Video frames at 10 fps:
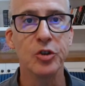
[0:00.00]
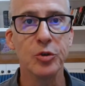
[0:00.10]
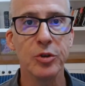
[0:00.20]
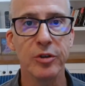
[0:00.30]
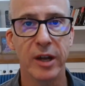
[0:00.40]

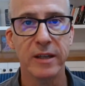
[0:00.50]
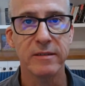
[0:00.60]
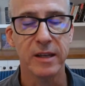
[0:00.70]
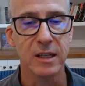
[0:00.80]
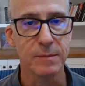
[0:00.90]
to the United
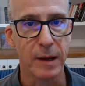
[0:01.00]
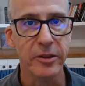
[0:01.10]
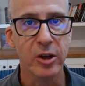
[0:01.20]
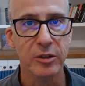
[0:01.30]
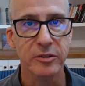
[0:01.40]
States by
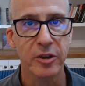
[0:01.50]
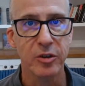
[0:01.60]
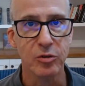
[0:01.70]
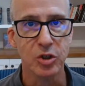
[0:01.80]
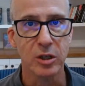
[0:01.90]
the
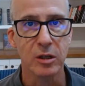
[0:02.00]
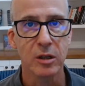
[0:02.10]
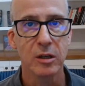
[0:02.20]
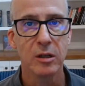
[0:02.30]
Constitution